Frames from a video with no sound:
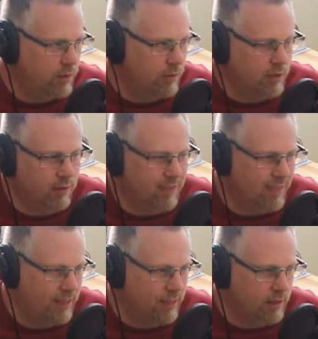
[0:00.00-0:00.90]
to a certain
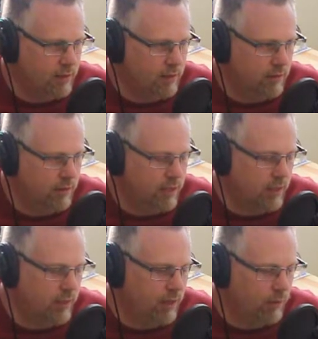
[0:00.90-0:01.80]
task. We'd say,
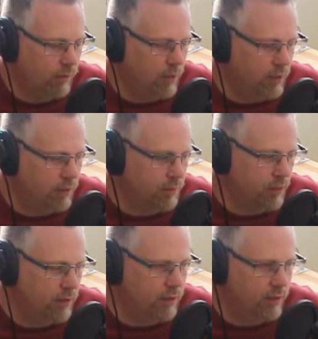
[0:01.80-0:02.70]
okay, we want the
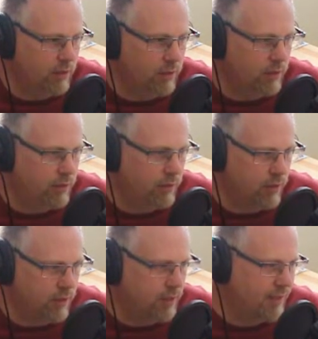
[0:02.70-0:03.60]
computer to do
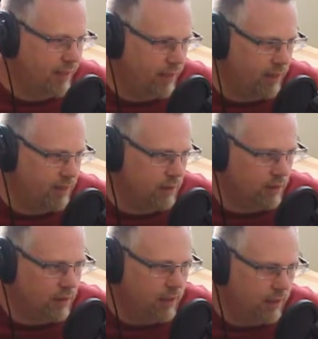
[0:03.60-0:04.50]
this thing.
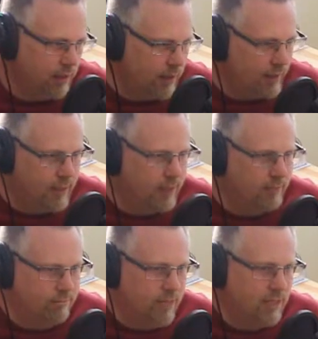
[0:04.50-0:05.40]

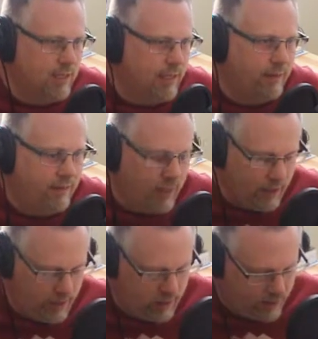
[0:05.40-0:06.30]
And let's say that
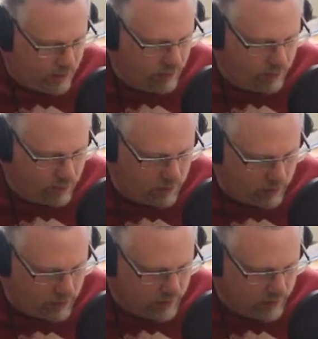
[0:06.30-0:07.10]
thing is to,